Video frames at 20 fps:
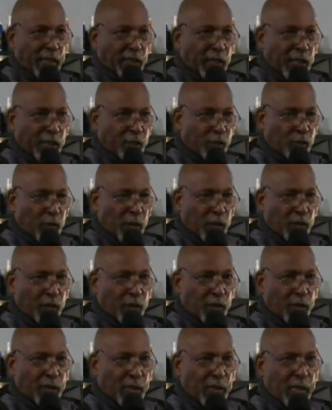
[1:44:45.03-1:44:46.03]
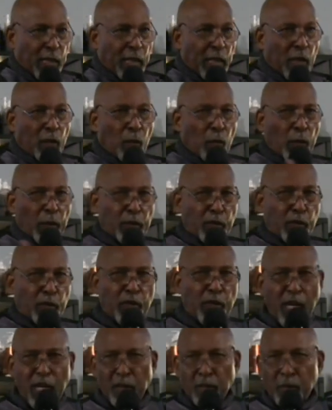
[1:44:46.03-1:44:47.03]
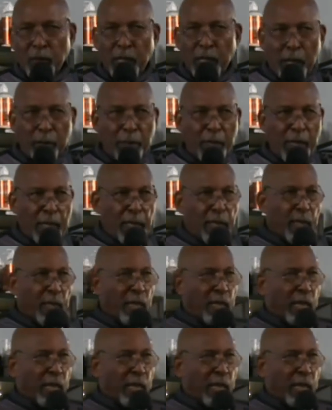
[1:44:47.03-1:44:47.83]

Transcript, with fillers: their instruction. Whereas China will come in